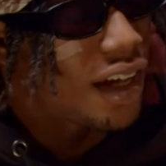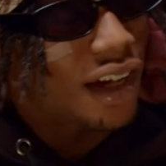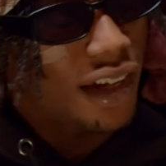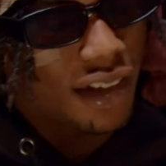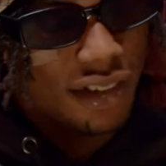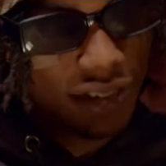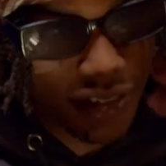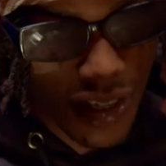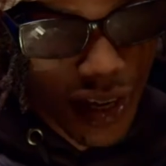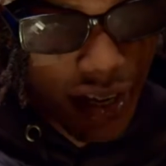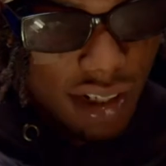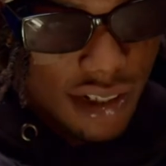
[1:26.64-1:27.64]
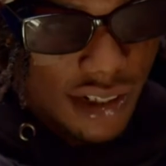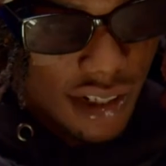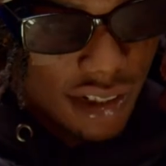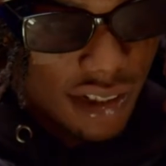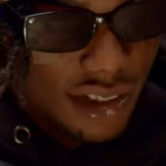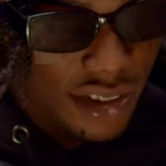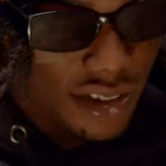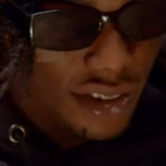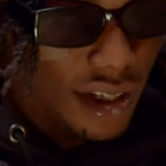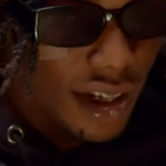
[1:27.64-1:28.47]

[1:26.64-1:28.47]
And I added an X,